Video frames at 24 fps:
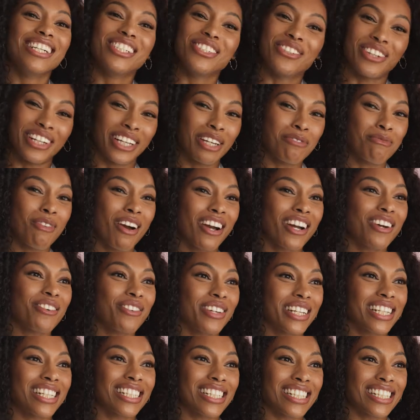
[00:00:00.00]
drinking
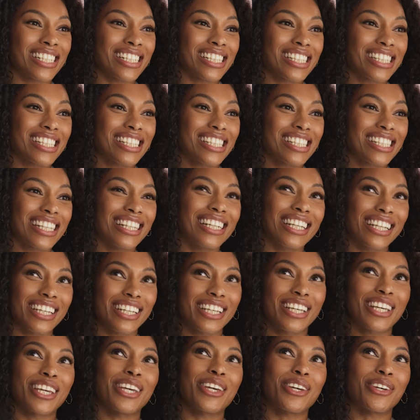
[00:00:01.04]
margaritas, looking
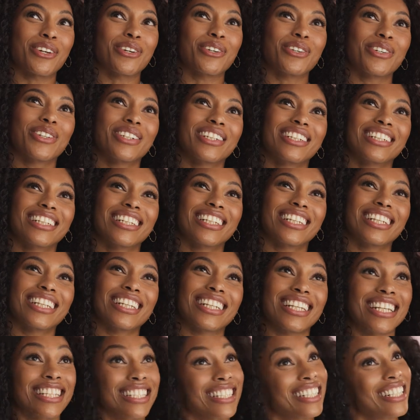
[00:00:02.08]
cute,
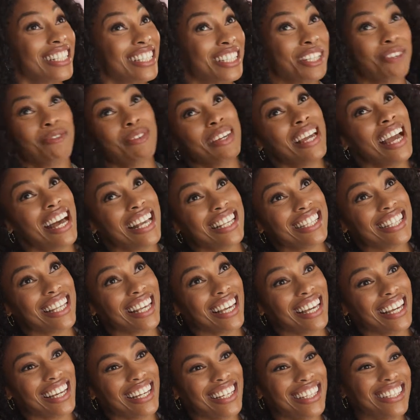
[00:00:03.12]
listening to
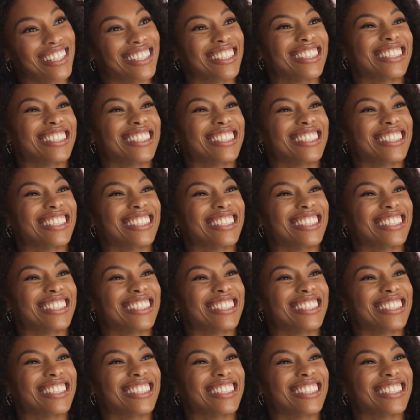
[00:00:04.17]
Beyonce.